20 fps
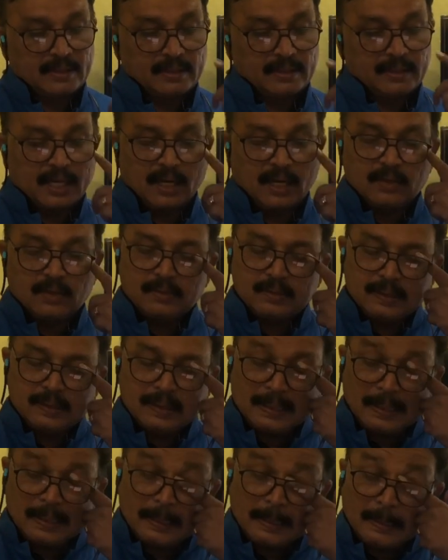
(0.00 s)
Now,
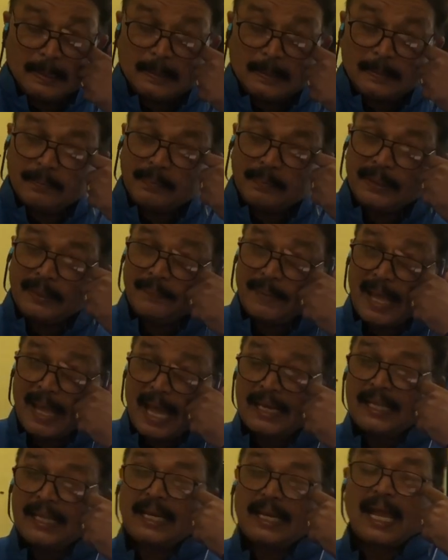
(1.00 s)

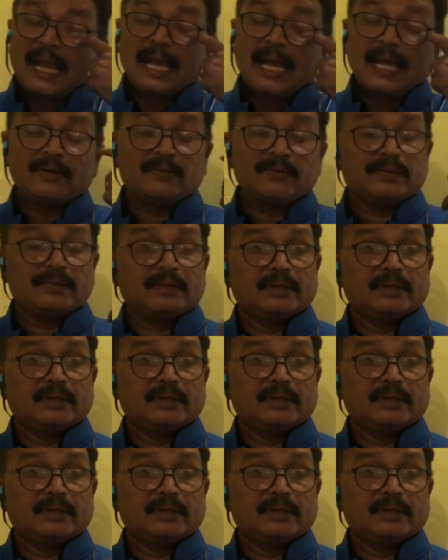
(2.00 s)
barrier have